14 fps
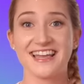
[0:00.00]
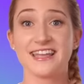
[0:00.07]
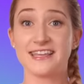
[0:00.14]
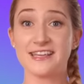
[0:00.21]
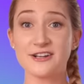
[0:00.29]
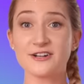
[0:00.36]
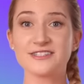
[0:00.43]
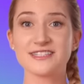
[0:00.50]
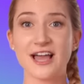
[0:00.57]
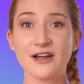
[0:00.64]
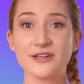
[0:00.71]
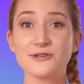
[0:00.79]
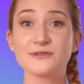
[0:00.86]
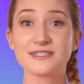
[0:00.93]
Here's how
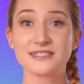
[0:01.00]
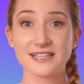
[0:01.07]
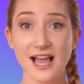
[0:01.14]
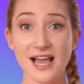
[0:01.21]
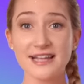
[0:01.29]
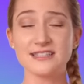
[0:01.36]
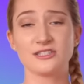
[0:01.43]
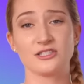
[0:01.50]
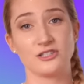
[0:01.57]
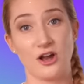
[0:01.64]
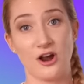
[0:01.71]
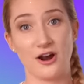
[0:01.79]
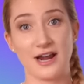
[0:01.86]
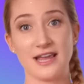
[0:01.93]
you sign
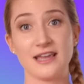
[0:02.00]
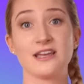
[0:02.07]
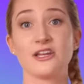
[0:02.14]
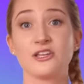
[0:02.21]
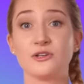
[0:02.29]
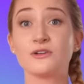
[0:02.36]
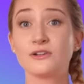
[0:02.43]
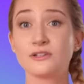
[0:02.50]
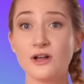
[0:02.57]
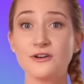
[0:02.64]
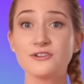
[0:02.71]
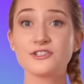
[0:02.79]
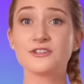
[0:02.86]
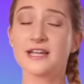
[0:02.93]
sorry. You
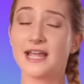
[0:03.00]
close your